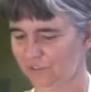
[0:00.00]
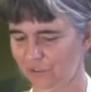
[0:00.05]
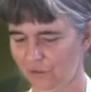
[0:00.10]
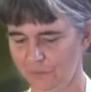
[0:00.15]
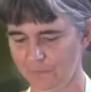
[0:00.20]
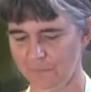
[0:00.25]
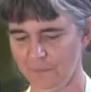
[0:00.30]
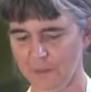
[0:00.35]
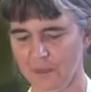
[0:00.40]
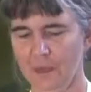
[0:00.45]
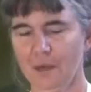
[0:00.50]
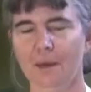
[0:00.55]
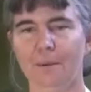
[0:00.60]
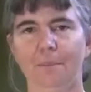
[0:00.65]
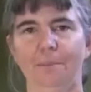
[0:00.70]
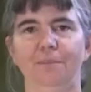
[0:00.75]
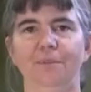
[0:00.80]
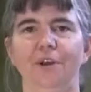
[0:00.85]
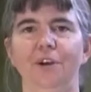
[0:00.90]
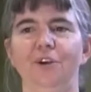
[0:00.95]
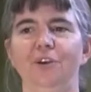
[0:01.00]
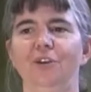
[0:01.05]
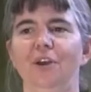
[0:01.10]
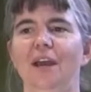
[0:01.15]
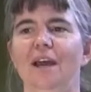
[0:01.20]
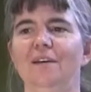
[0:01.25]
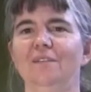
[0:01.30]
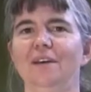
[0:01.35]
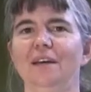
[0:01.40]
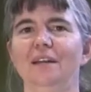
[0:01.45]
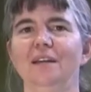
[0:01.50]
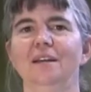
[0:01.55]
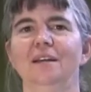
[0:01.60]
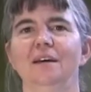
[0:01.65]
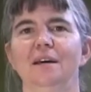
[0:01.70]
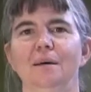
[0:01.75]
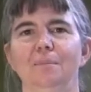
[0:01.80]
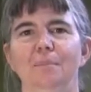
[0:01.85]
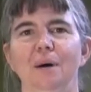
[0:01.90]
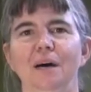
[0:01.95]
So there you have
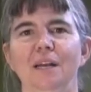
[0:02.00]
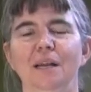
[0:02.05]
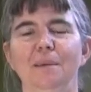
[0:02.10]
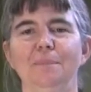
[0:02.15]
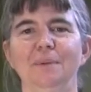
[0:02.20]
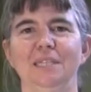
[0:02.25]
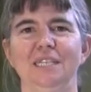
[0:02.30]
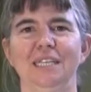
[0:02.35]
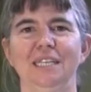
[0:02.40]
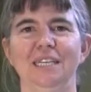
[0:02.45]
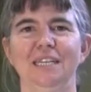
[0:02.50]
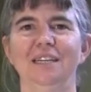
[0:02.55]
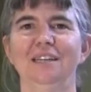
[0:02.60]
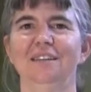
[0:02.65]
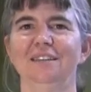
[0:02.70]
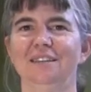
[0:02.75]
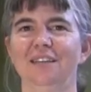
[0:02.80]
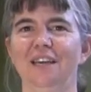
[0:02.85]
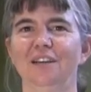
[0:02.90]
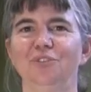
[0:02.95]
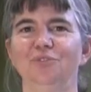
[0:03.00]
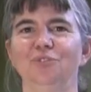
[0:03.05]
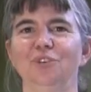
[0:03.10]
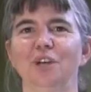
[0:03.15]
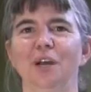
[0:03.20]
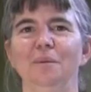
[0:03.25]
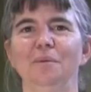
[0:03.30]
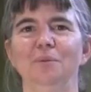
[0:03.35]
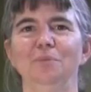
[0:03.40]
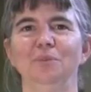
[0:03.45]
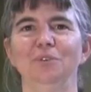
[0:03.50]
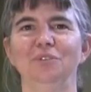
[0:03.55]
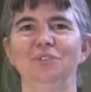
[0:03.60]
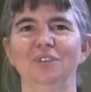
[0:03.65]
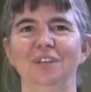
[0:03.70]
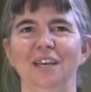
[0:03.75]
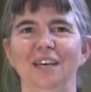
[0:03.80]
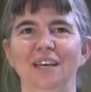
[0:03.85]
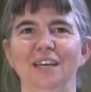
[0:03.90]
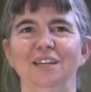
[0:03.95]
it. Bon appetit. Thanks for coming once
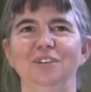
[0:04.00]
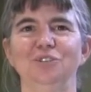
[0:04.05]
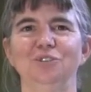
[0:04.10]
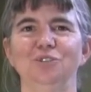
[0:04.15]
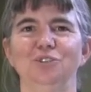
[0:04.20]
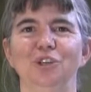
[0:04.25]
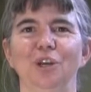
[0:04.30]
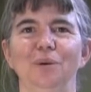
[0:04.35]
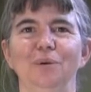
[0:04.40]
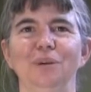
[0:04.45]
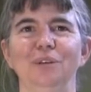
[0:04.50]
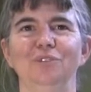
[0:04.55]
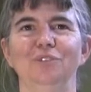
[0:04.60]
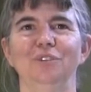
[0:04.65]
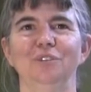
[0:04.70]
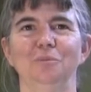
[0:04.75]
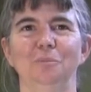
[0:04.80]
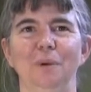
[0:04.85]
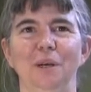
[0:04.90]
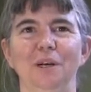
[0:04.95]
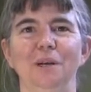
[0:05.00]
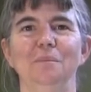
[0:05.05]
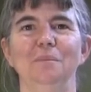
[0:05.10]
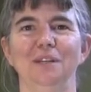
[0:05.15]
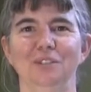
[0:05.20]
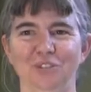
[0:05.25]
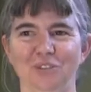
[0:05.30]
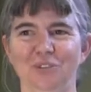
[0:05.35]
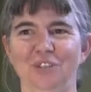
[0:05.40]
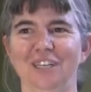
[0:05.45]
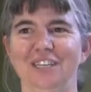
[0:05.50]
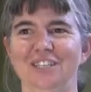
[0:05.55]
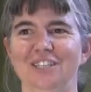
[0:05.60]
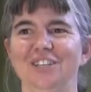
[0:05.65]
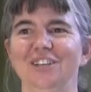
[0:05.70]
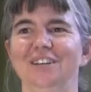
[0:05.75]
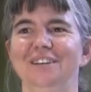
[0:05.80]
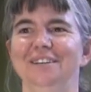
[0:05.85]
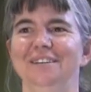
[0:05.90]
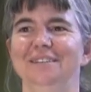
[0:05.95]
again to Joey's Experimental
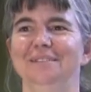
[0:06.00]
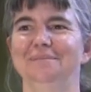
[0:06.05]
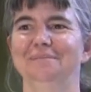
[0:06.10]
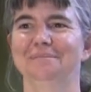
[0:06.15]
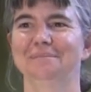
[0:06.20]
Kitchen.